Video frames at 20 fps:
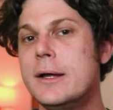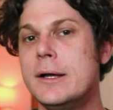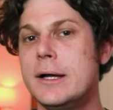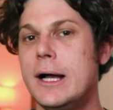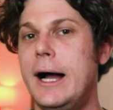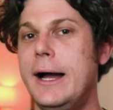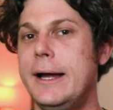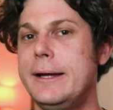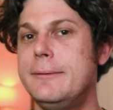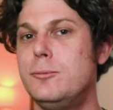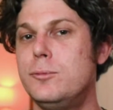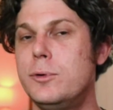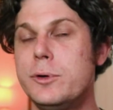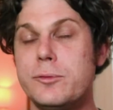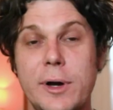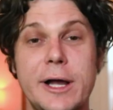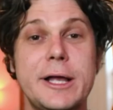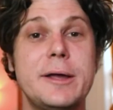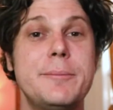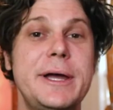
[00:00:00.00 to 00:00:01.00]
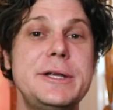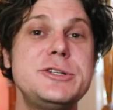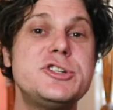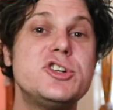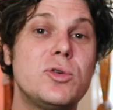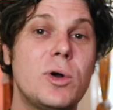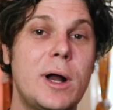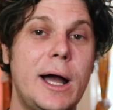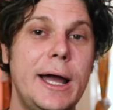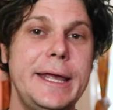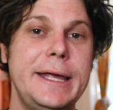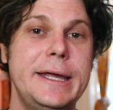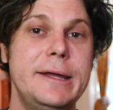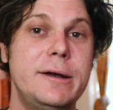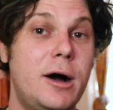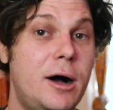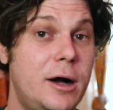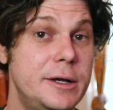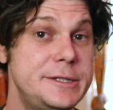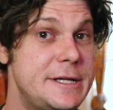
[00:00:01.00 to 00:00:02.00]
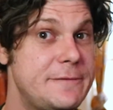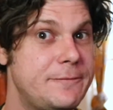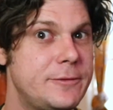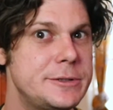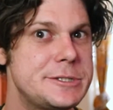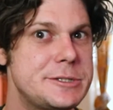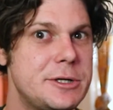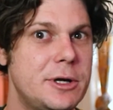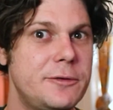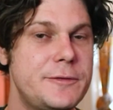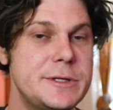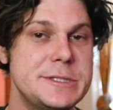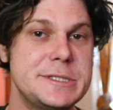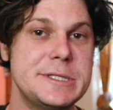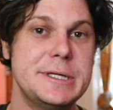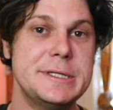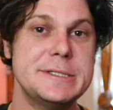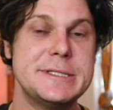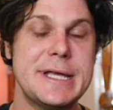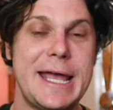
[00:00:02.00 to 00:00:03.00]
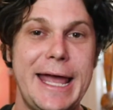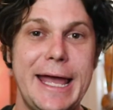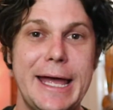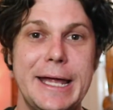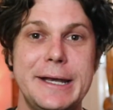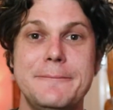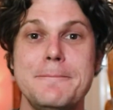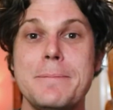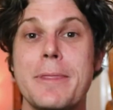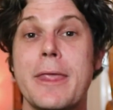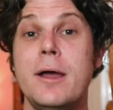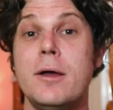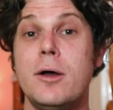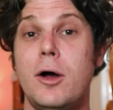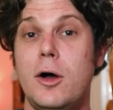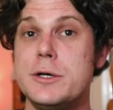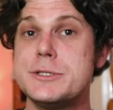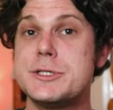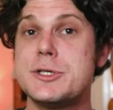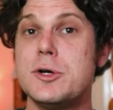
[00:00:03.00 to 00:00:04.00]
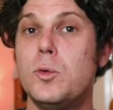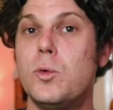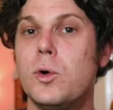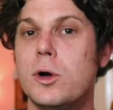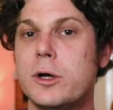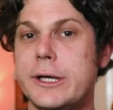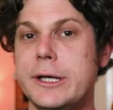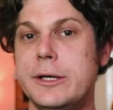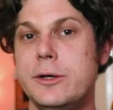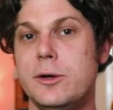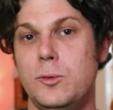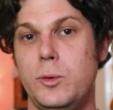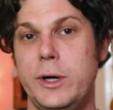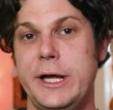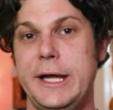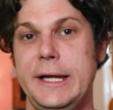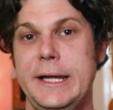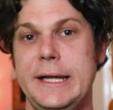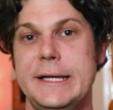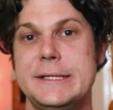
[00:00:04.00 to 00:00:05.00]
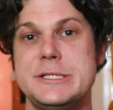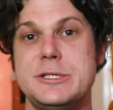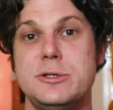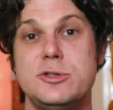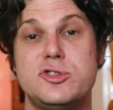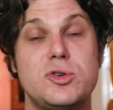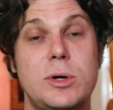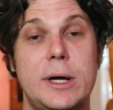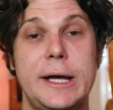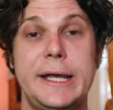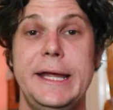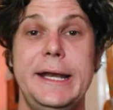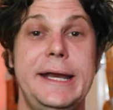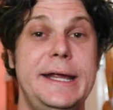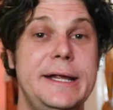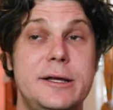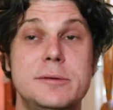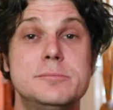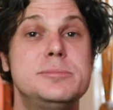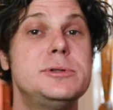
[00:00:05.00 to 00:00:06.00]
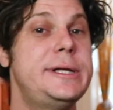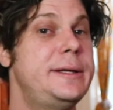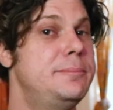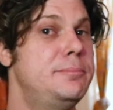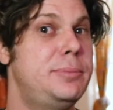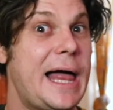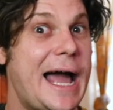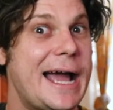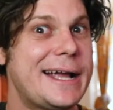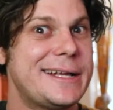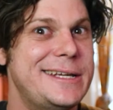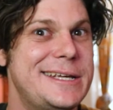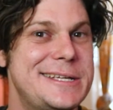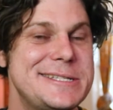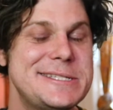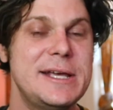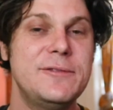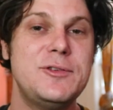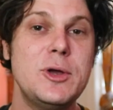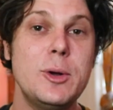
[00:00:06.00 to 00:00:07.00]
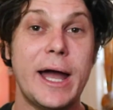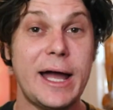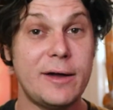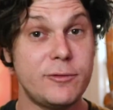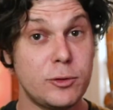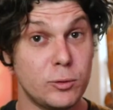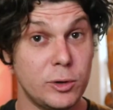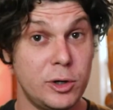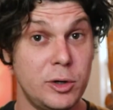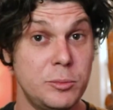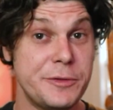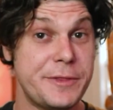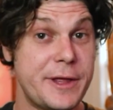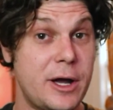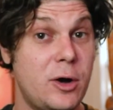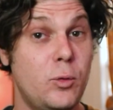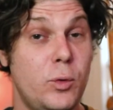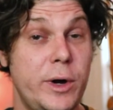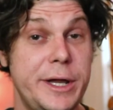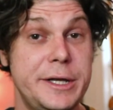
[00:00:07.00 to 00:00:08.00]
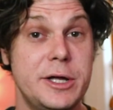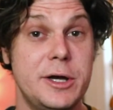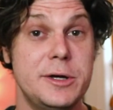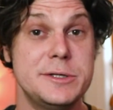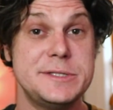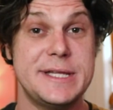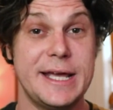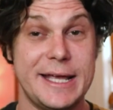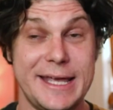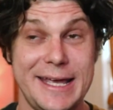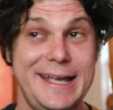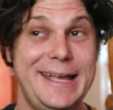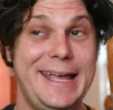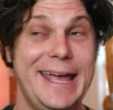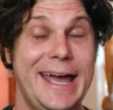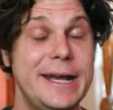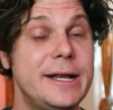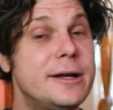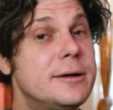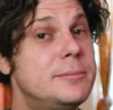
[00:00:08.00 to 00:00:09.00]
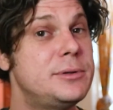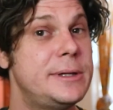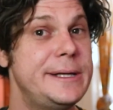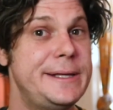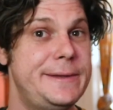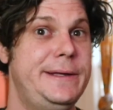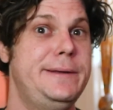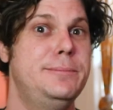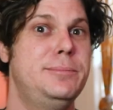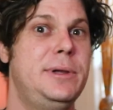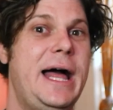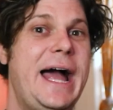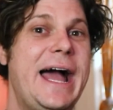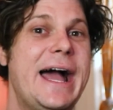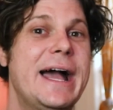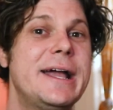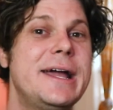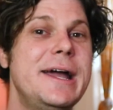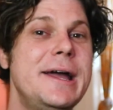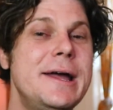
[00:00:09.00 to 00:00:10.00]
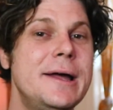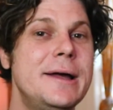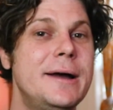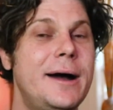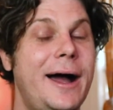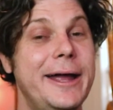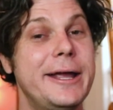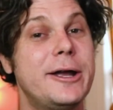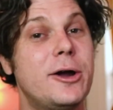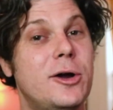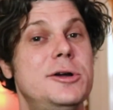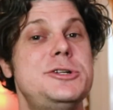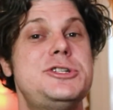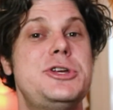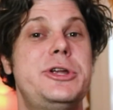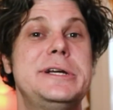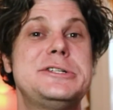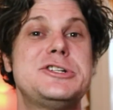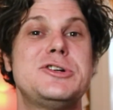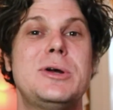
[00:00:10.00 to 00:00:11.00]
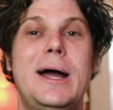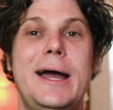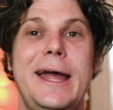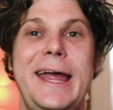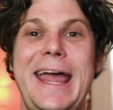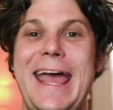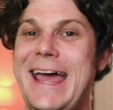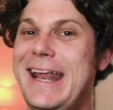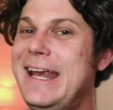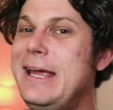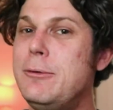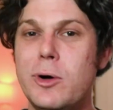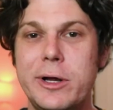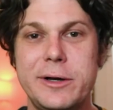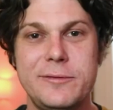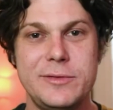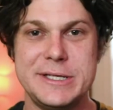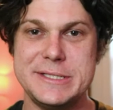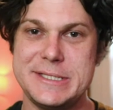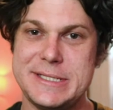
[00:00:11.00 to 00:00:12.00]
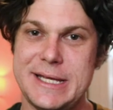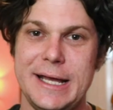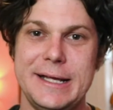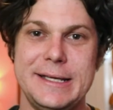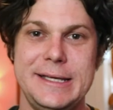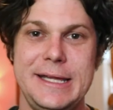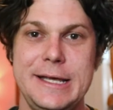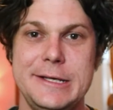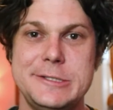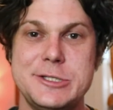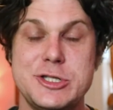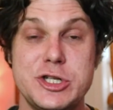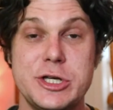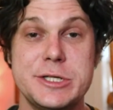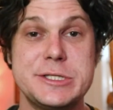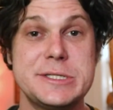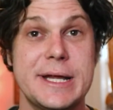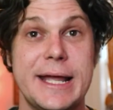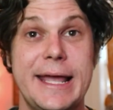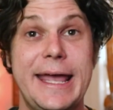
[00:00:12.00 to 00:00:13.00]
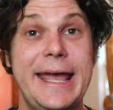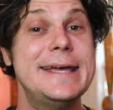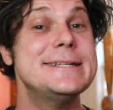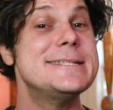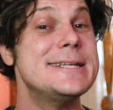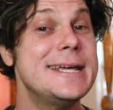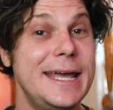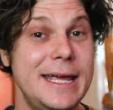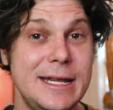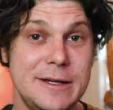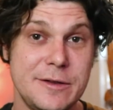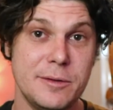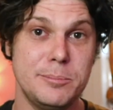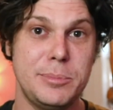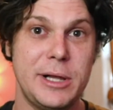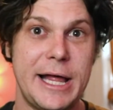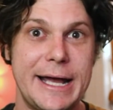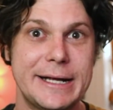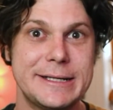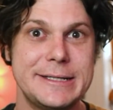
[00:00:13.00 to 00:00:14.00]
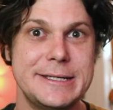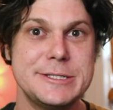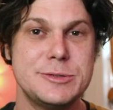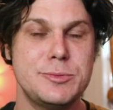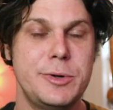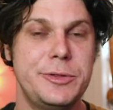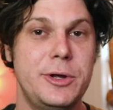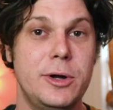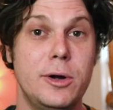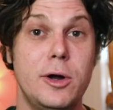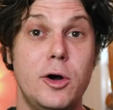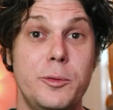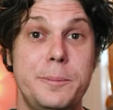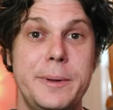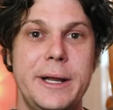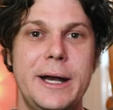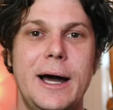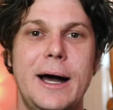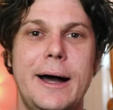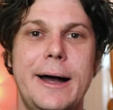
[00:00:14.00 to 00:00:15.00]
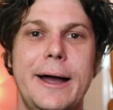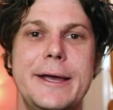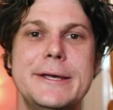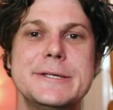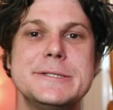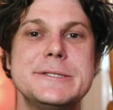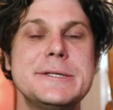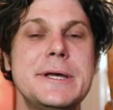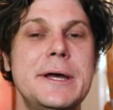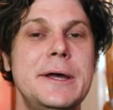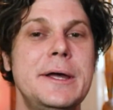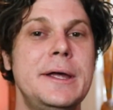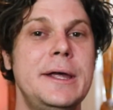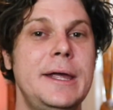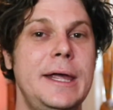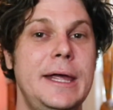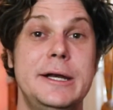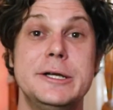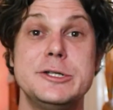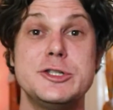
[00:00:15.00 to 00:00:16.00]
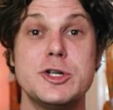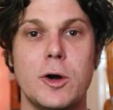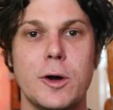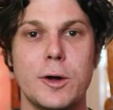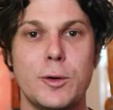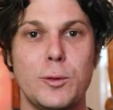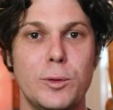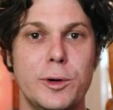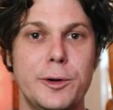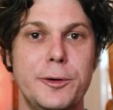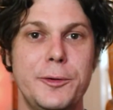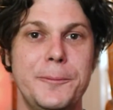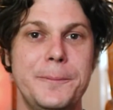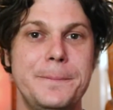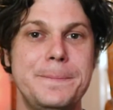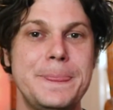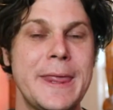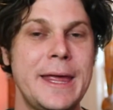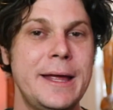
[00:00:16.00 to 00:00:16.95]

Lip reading: I would recommend trying it on different surfaces and also working your way into trying it in complete blackness. If you have a room without windows that can get completely black, I encourage you to try any one of these techniques just gazing into the blackness with your open eyes in a dark room.